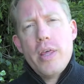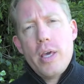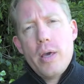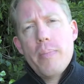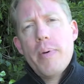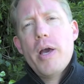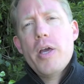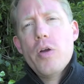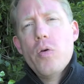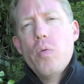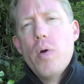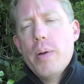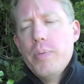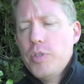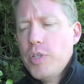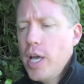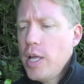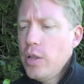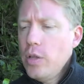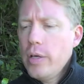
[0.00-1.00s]
about your
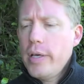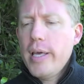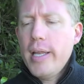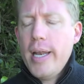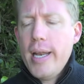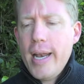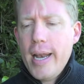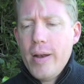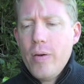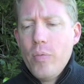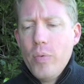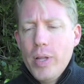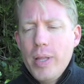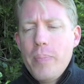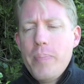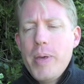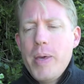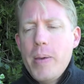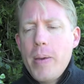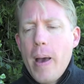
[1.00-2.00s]
website, look at it, and really
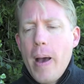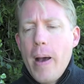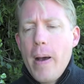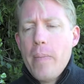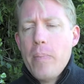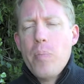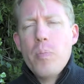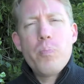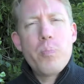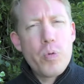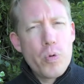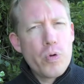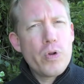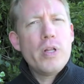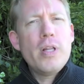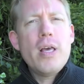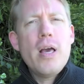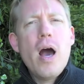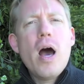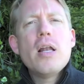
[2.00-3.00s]
be
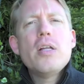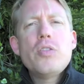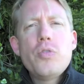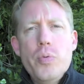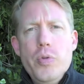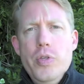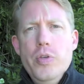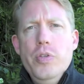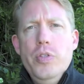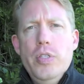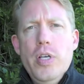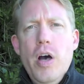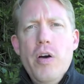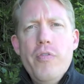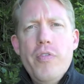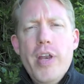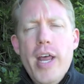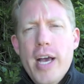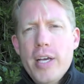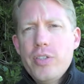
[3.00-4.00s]
brutally honest with yourself
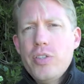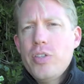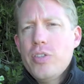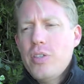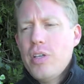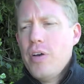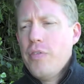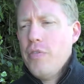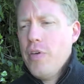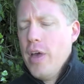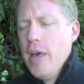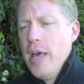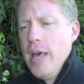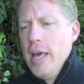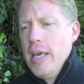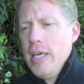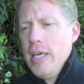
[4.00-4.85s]
and ask yourself,